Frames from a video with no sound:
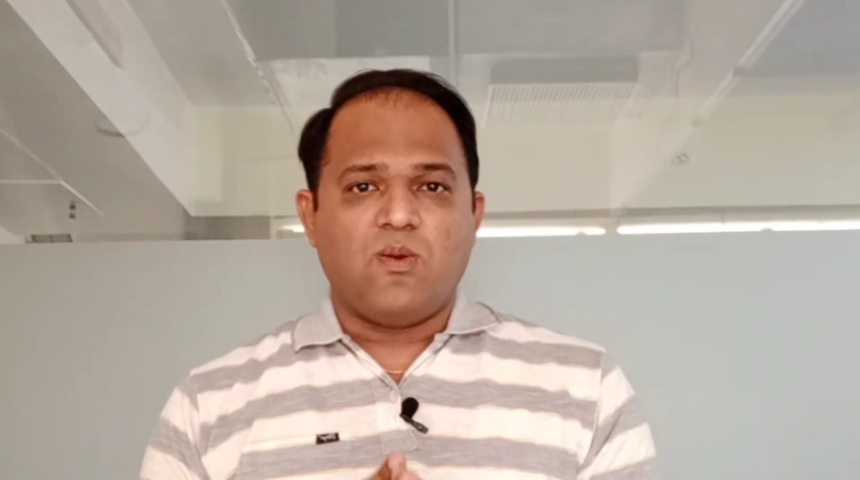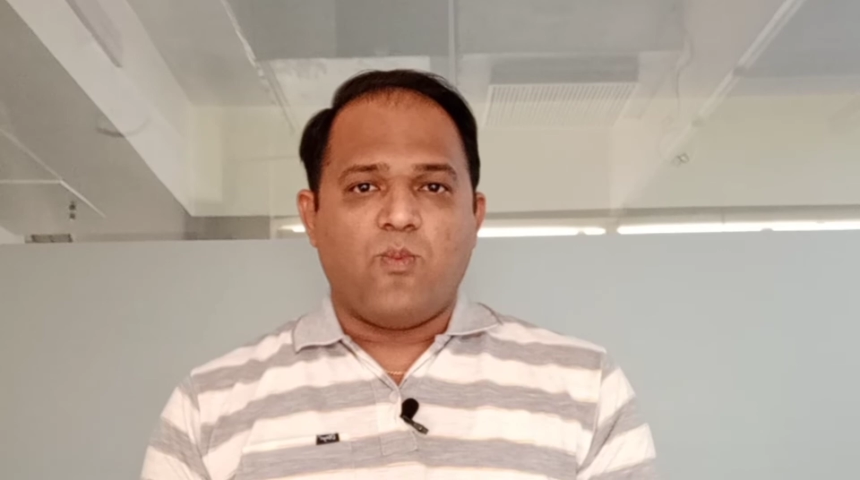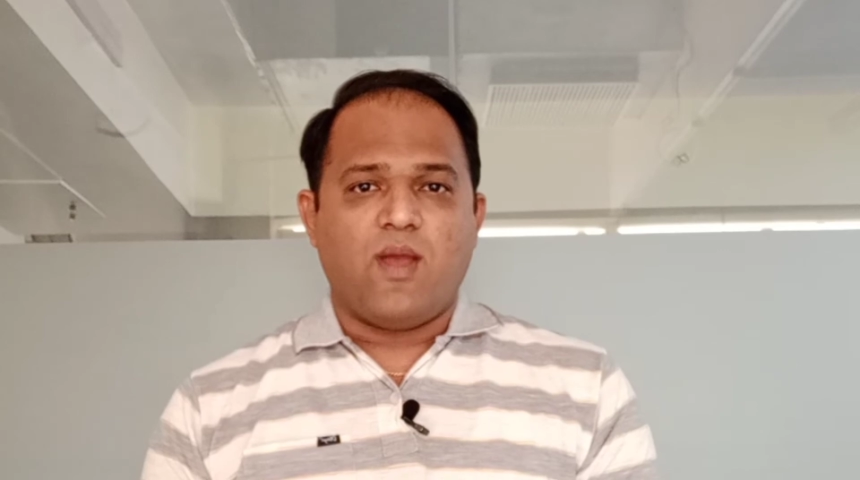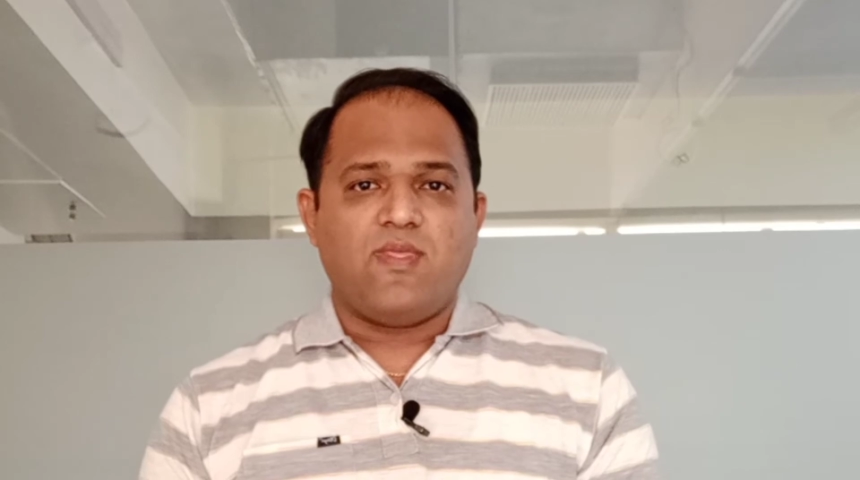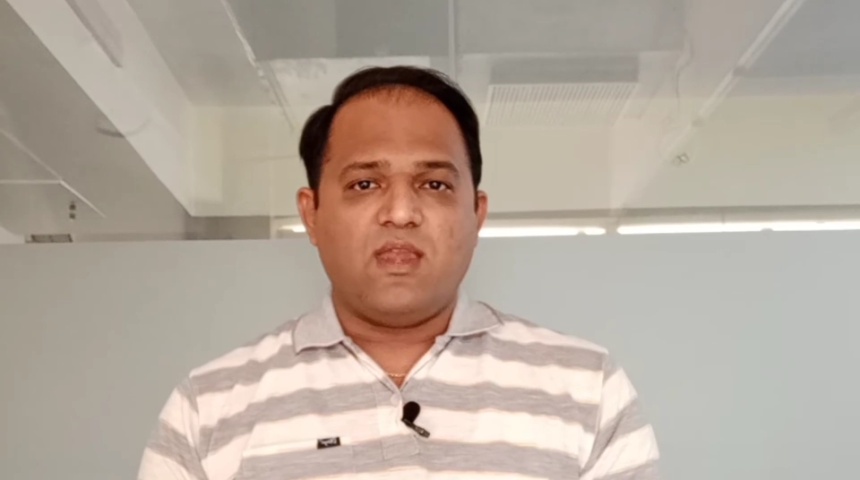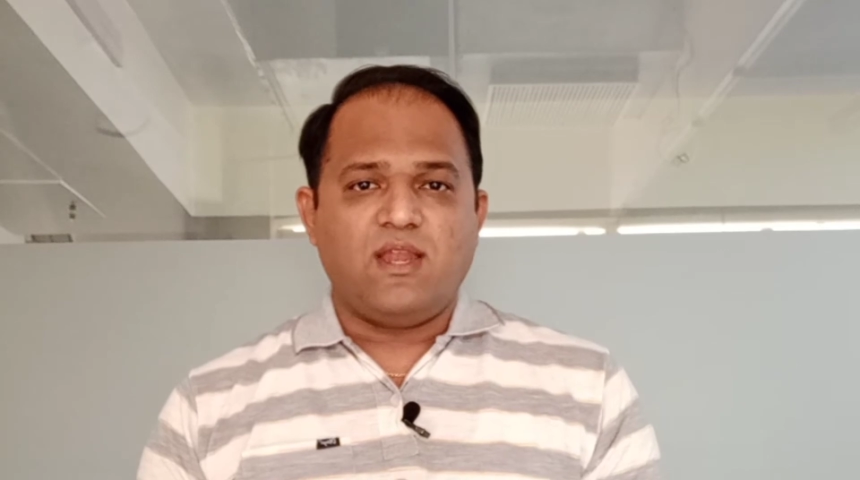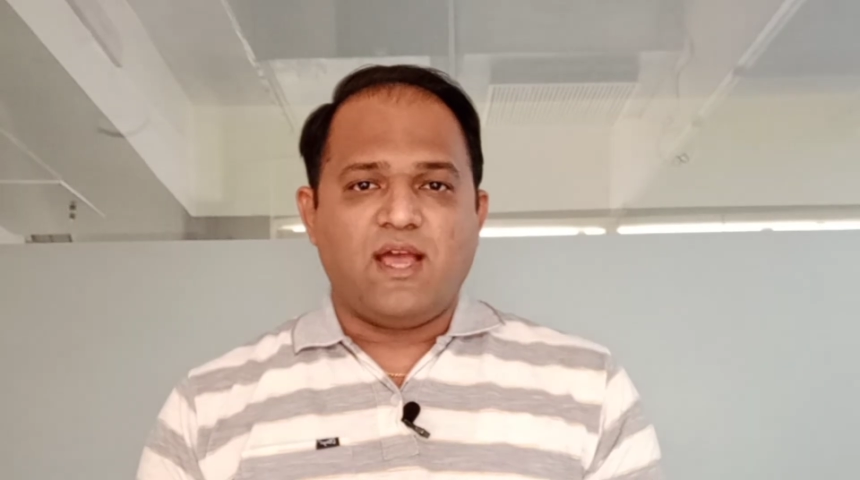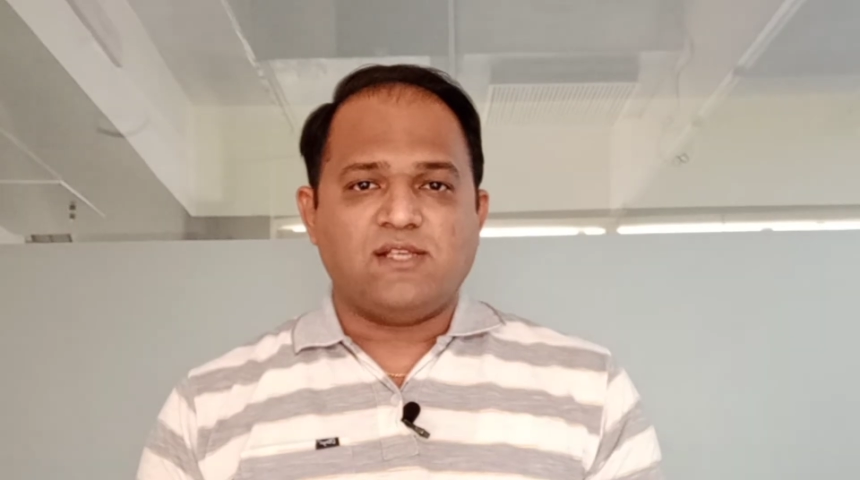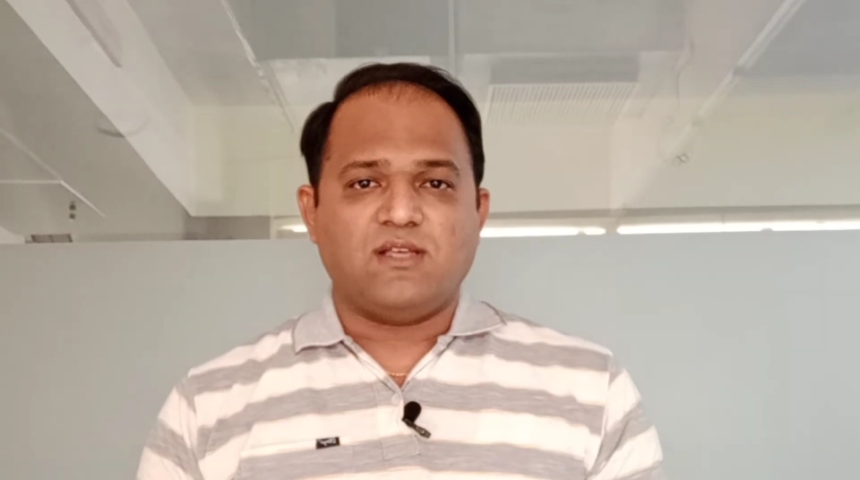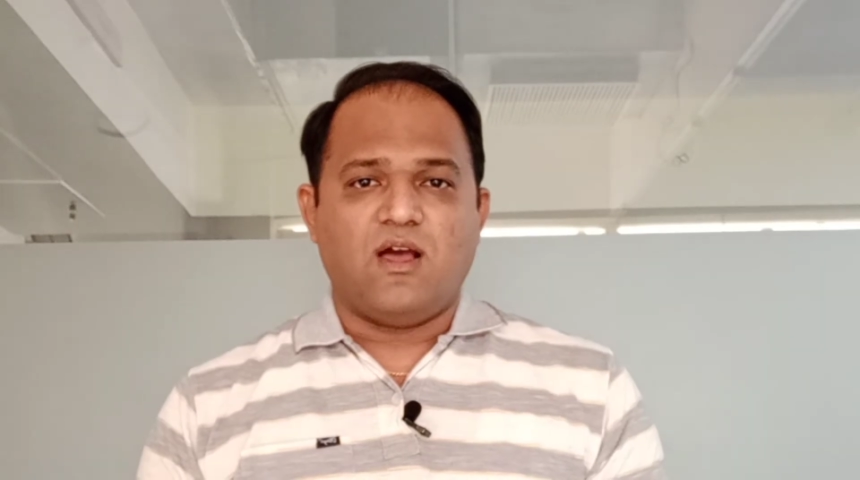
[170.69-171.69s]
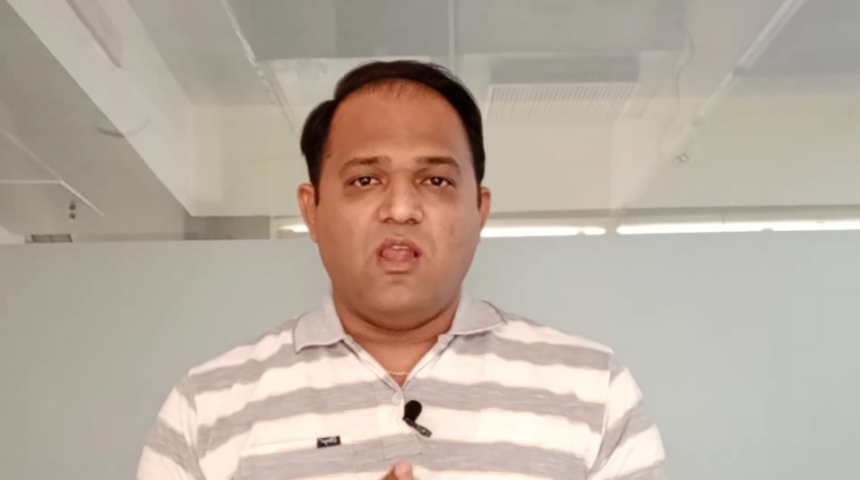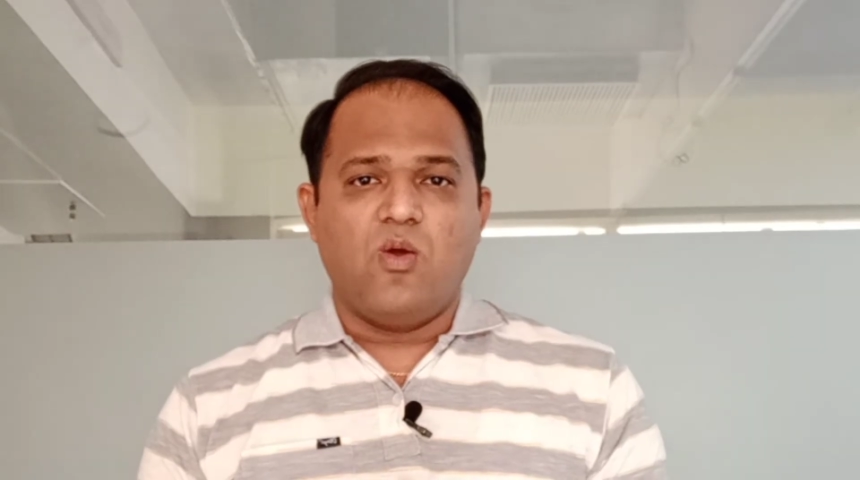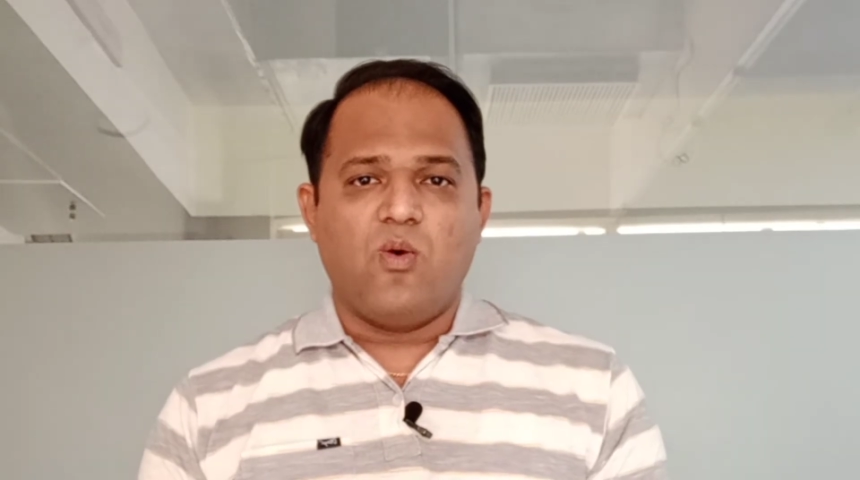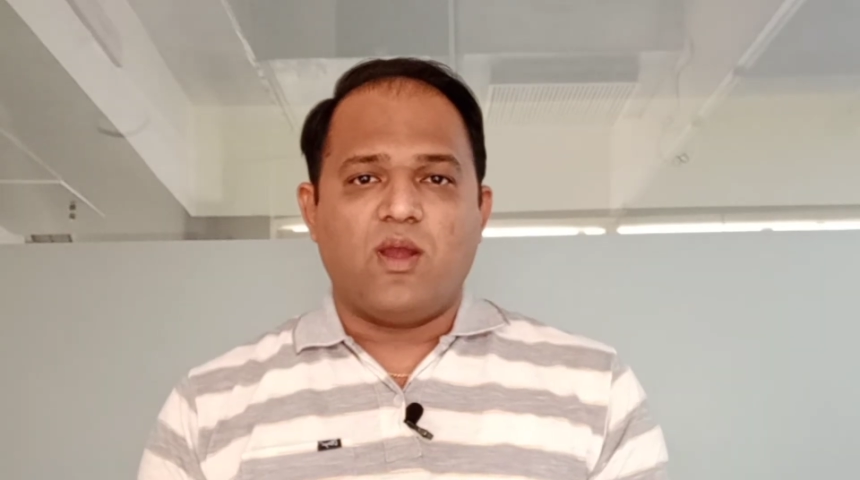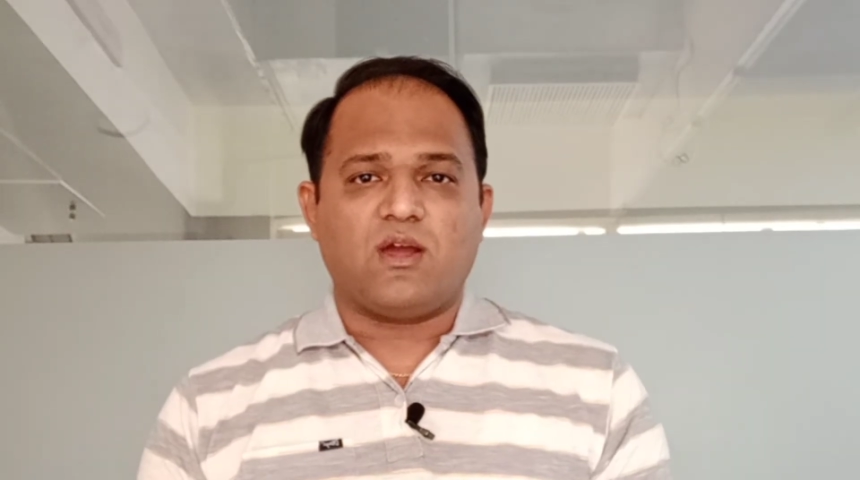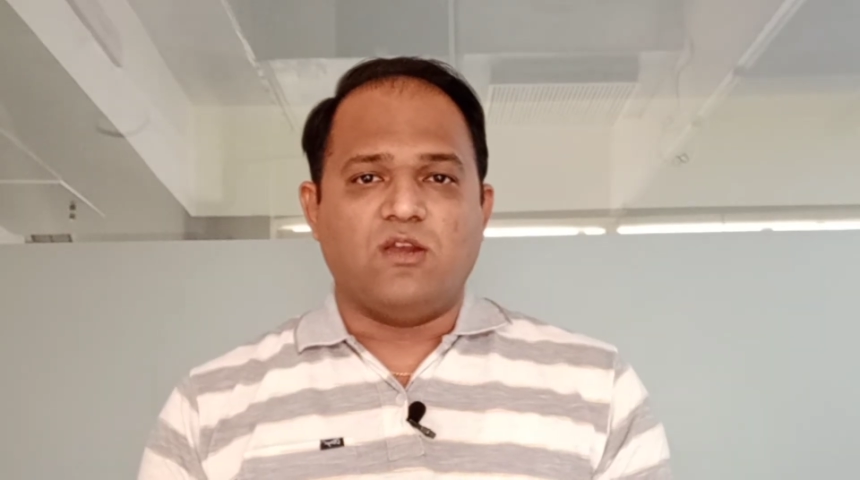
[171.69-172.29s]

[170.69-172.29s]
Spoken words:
whether it has a lower